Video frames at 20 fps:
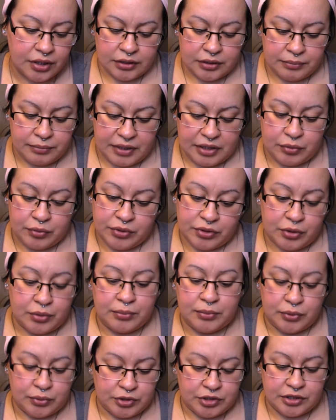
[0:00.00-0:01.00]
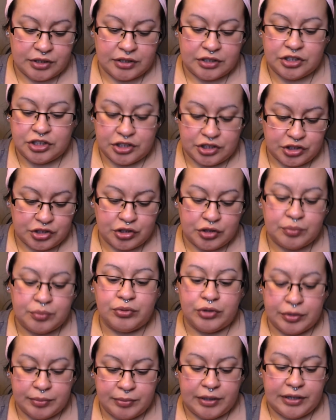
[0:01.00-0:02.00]
Made with kombucha, ginger,
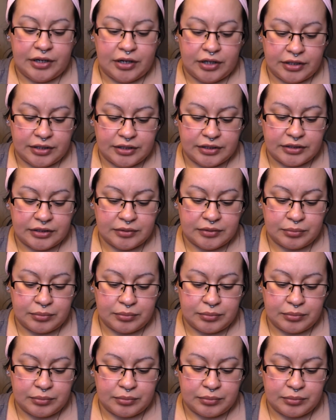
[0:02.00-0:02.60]
prebiotic,